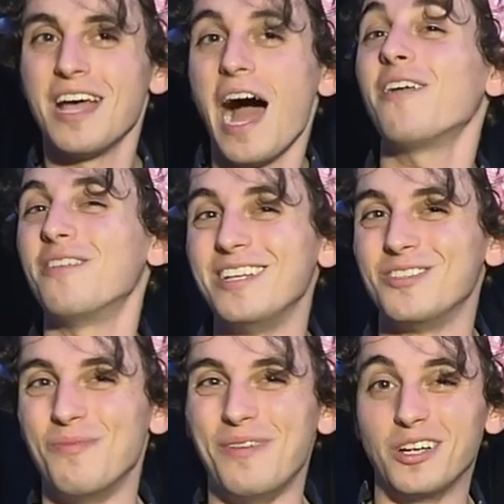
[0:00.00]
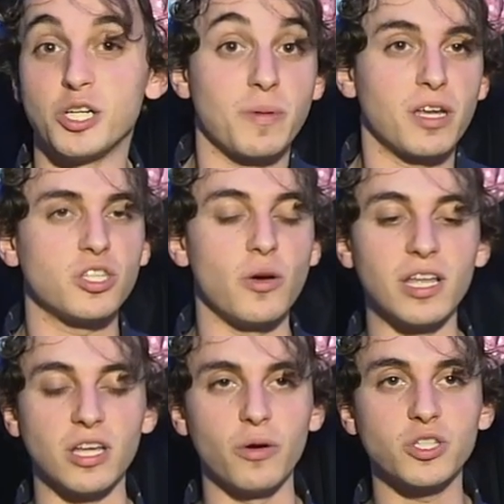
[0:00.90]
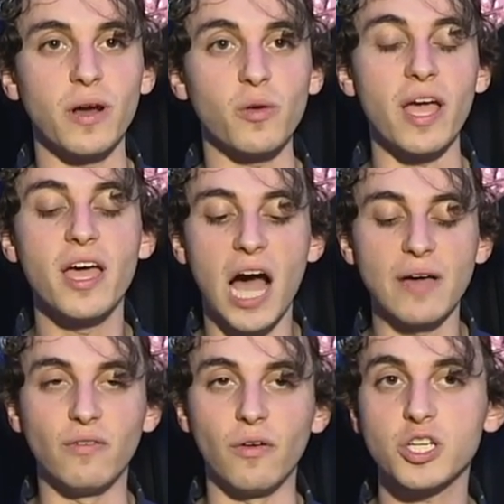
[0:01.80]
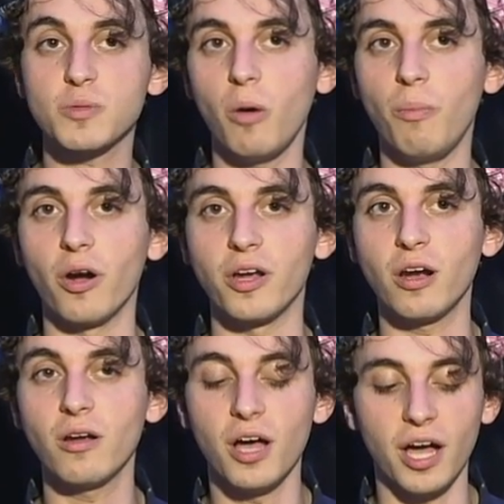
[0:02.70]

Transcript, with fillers: I don't need to apologize. I'm gonna to any, going to anyway. I have a very small bar here.